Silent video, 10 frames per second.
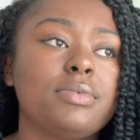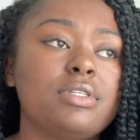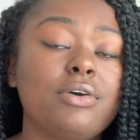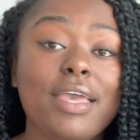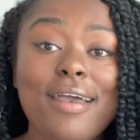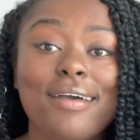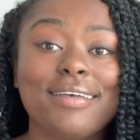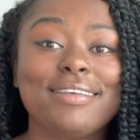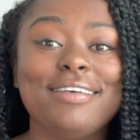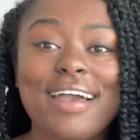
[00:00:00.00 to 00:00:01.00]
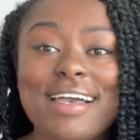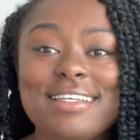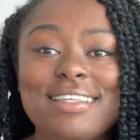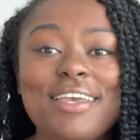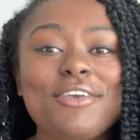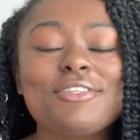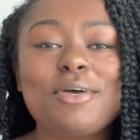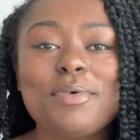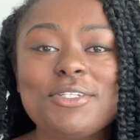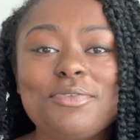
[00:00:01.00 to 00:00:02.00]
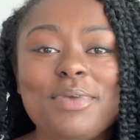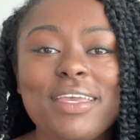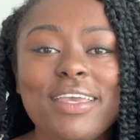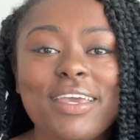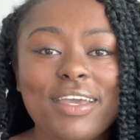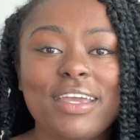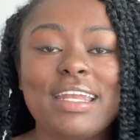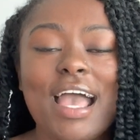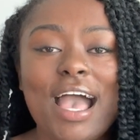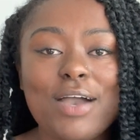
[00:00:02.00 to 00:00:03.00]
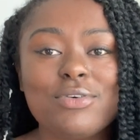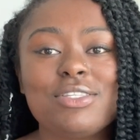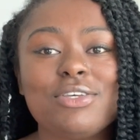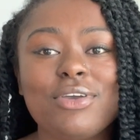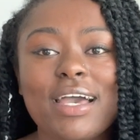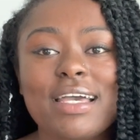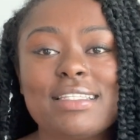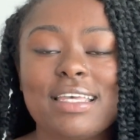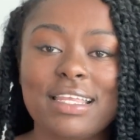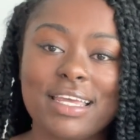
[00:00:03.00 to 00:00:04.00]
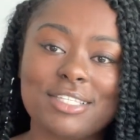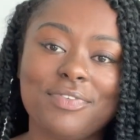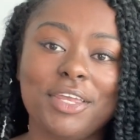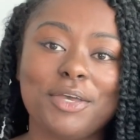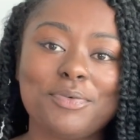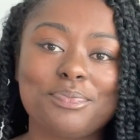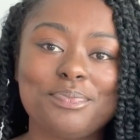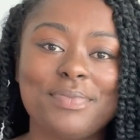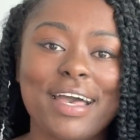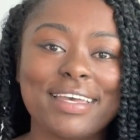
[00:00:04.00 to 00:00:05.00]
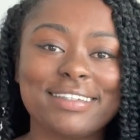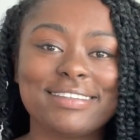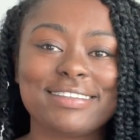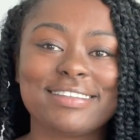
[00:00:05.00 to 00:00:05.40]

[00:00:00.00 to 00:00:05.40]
So yeah, you guys, thank you so much for being here, and I will see you guys in the next video. Bye.